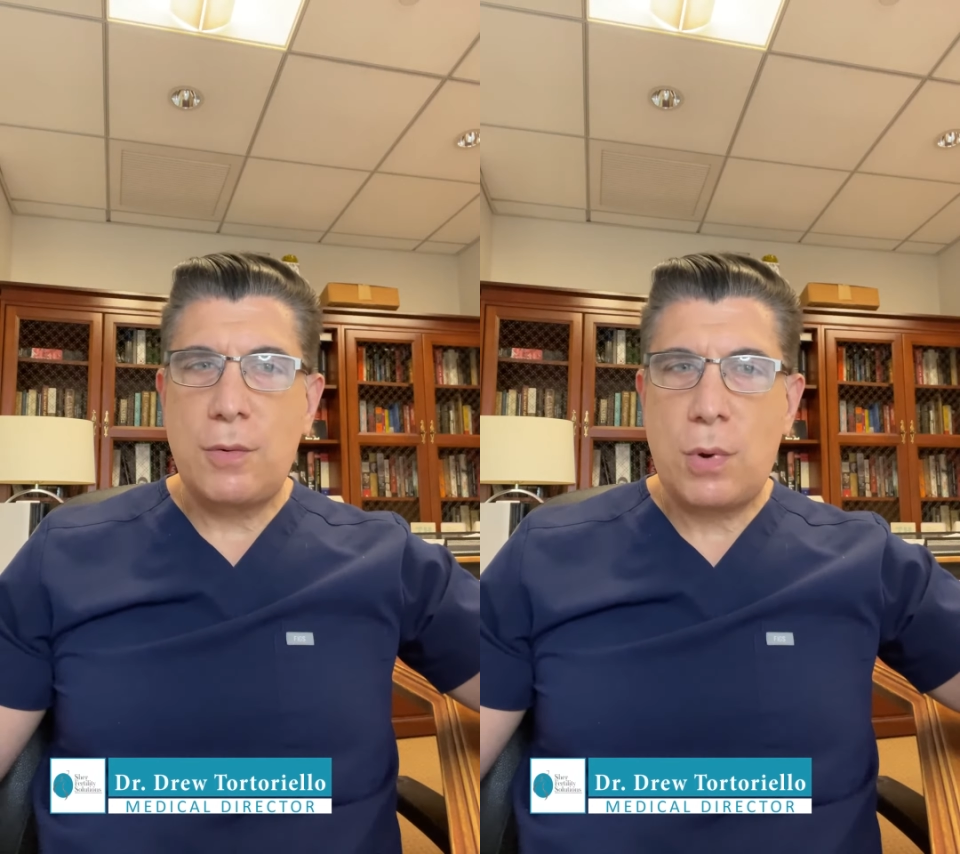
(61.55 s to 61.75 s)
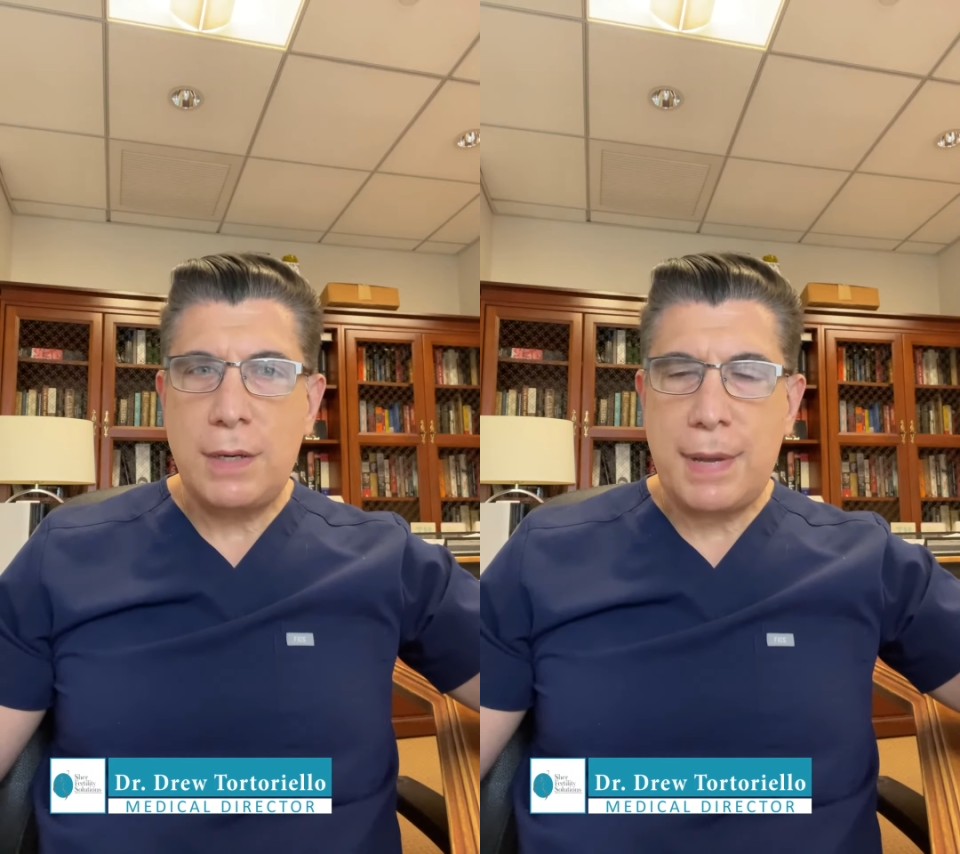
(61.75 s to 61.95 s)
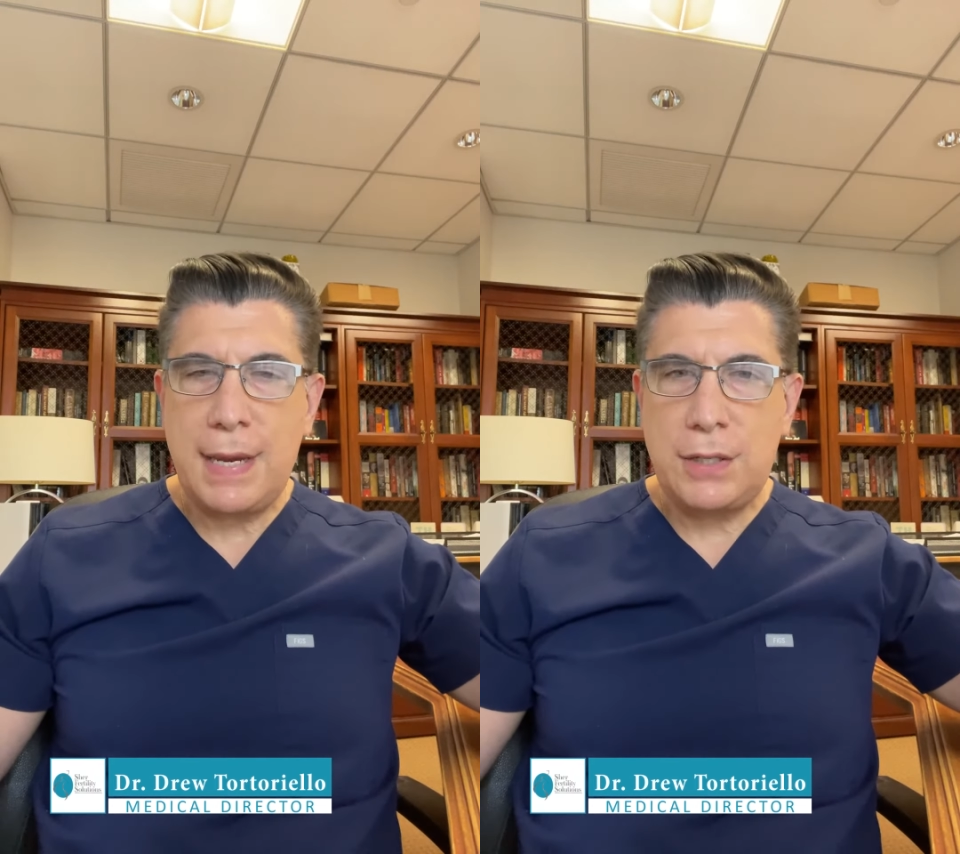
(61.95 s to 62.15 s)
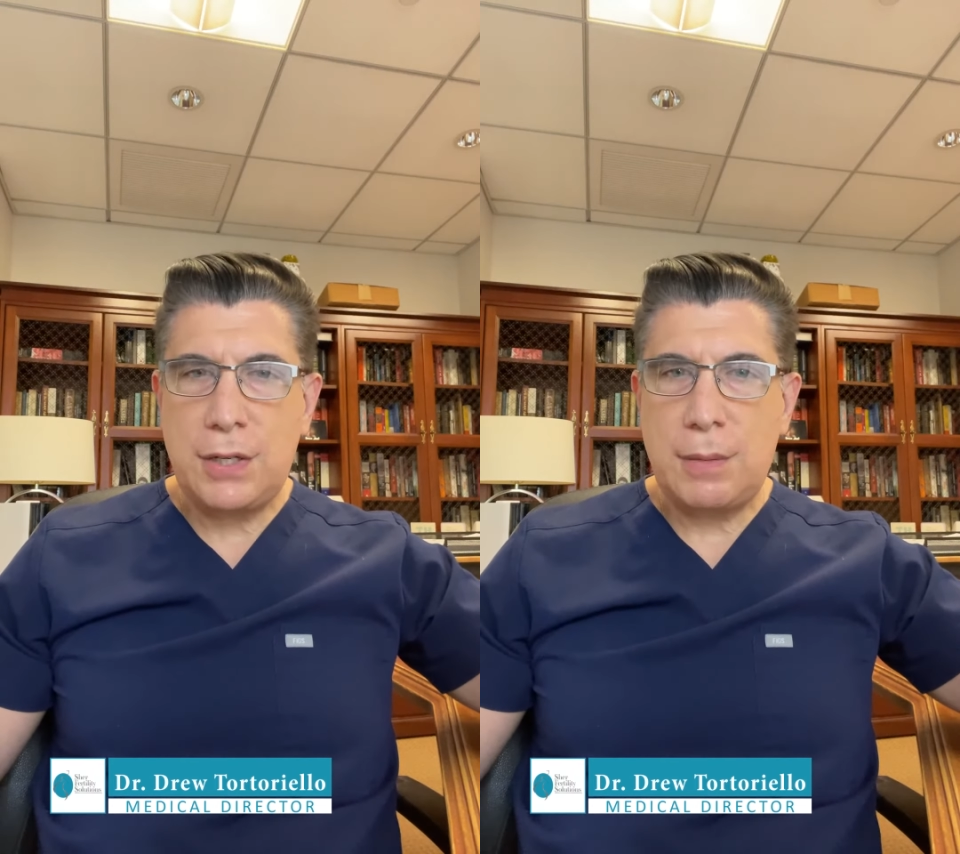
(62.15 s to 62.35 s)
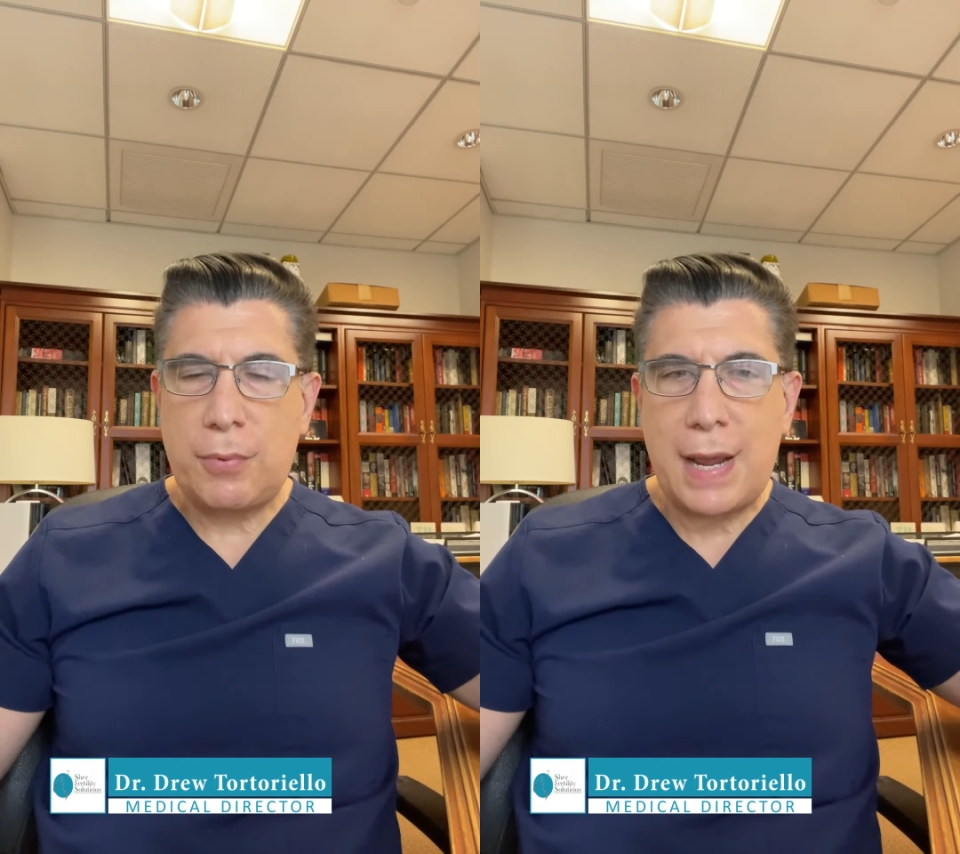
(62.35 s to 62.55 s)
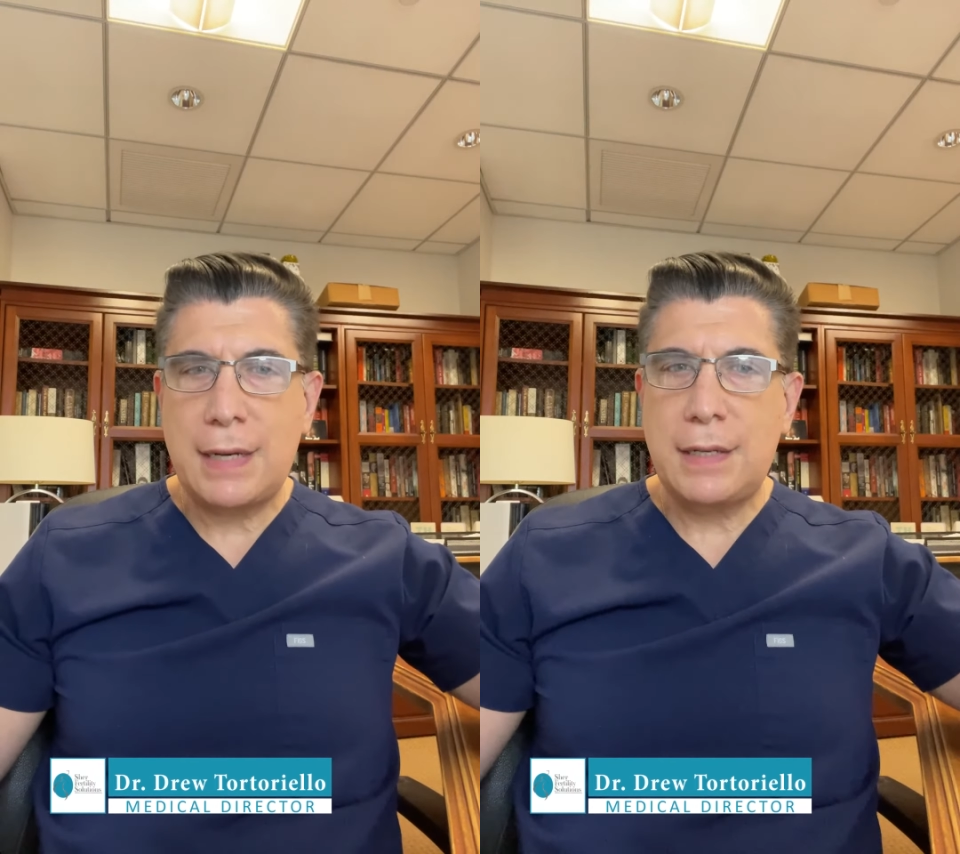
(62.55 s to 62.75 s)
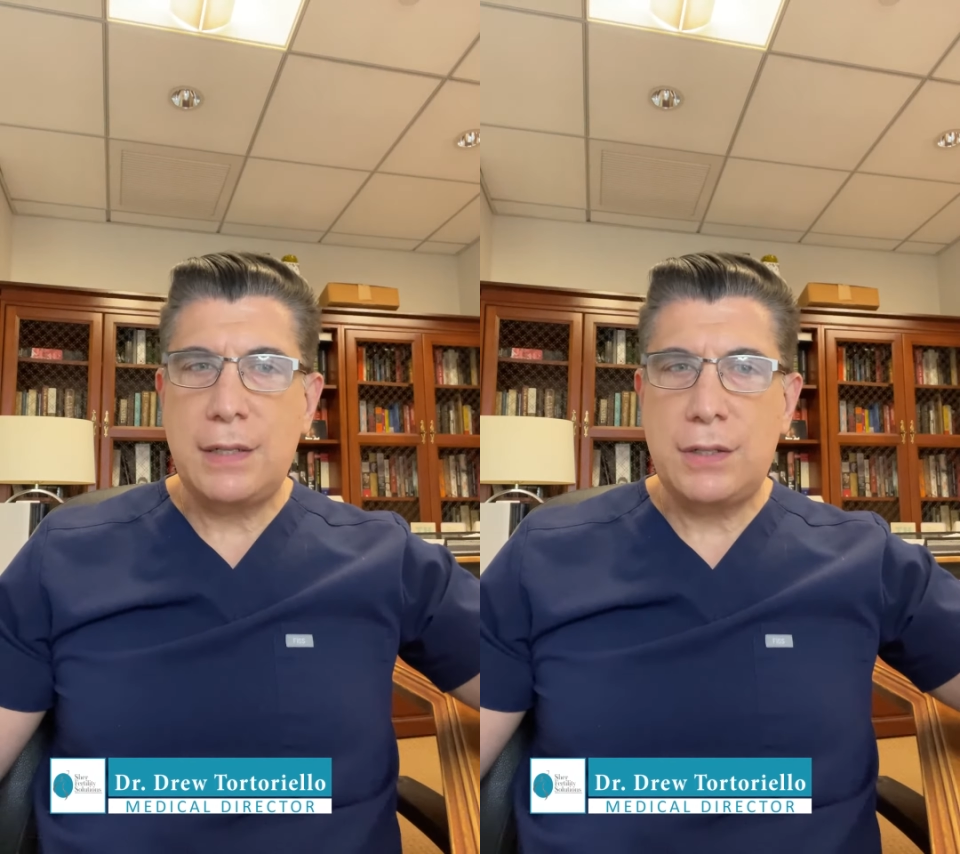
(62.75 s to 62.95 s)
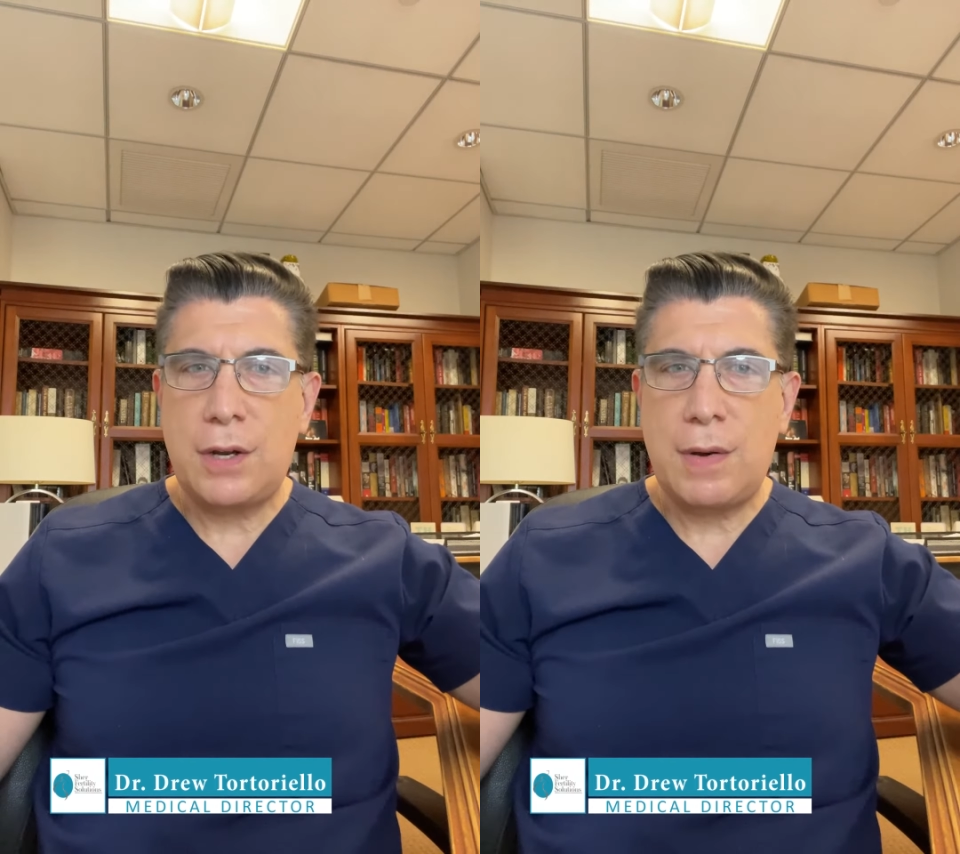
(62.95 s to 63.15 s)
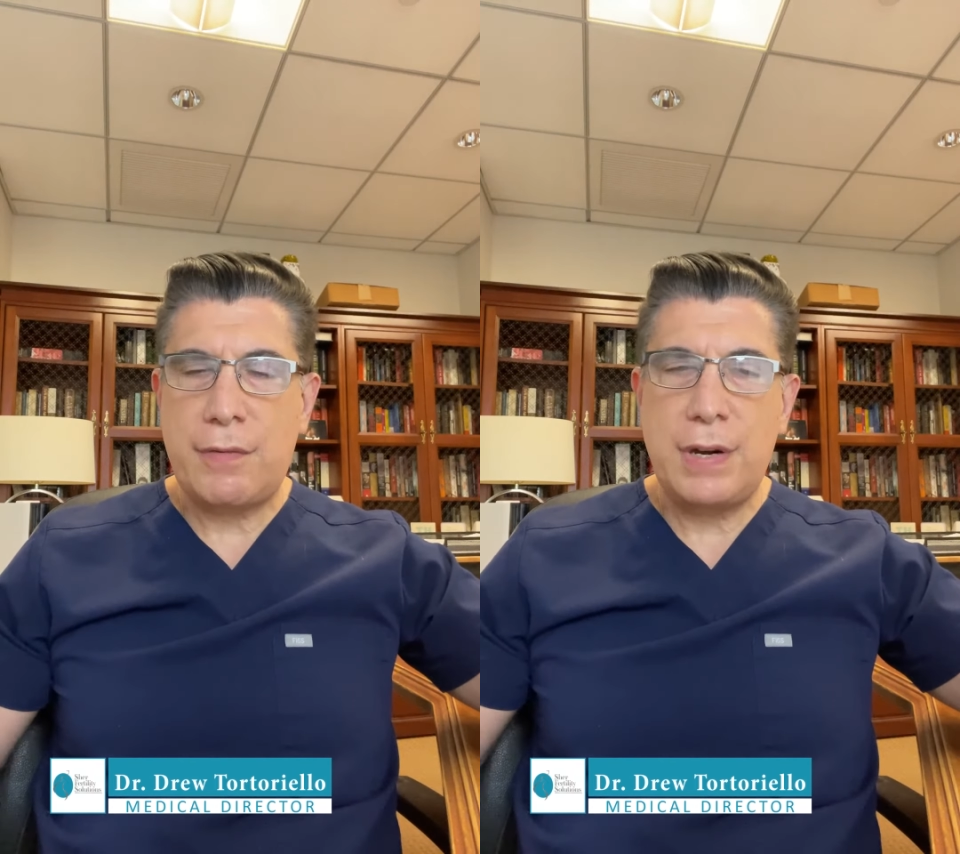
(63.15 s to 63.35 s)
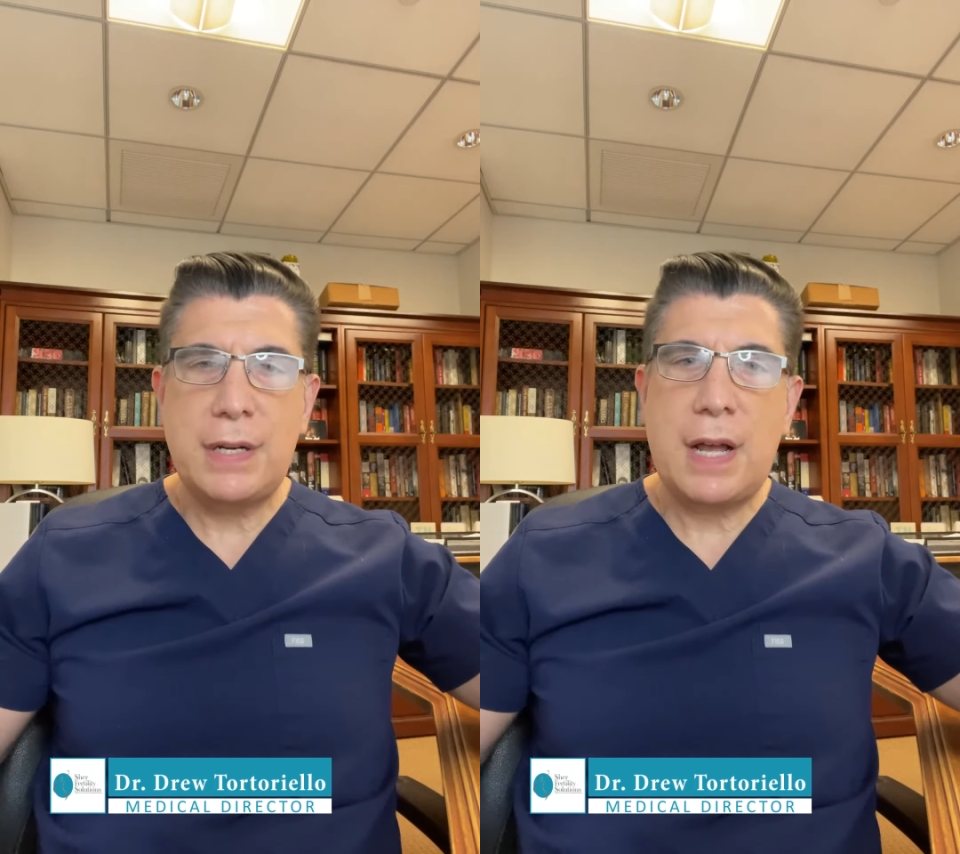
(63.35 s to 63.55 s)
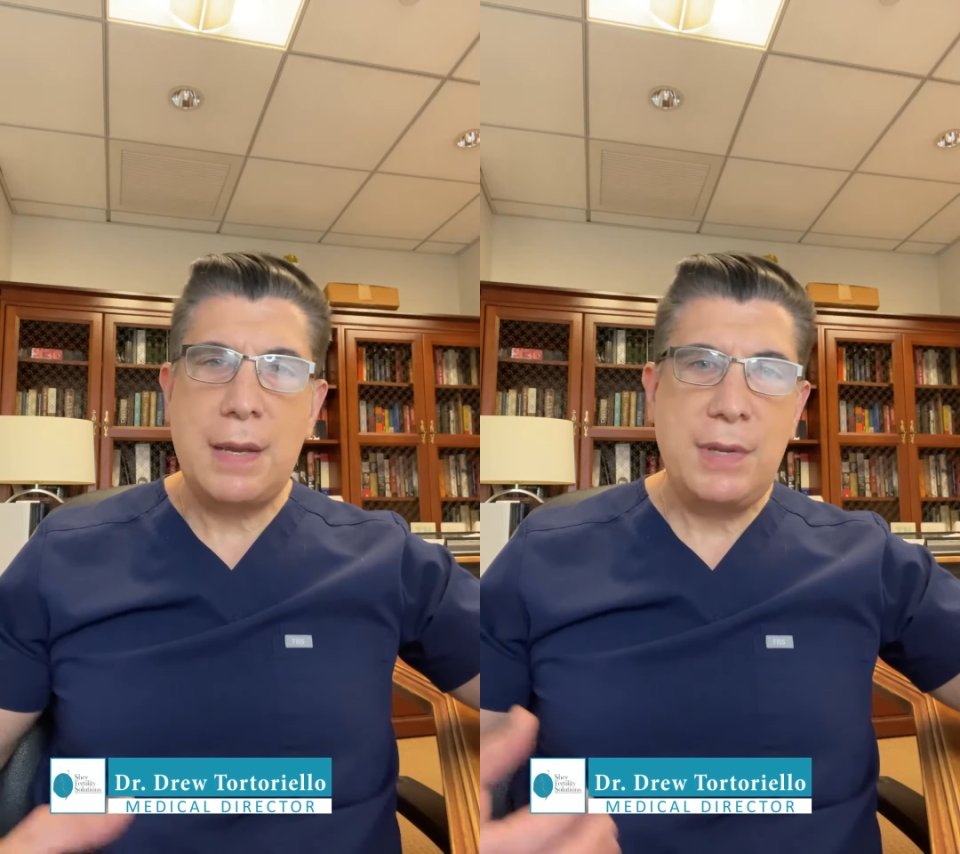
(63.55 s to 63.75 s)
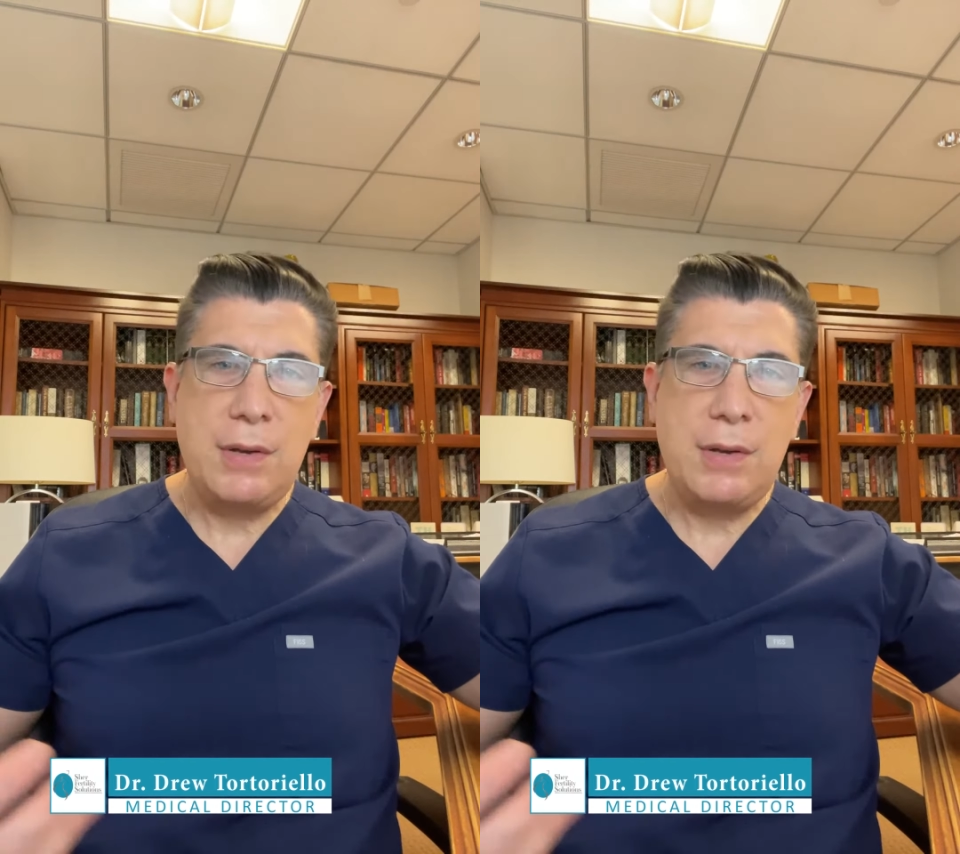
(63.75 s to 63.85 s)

one patient practice. So every time you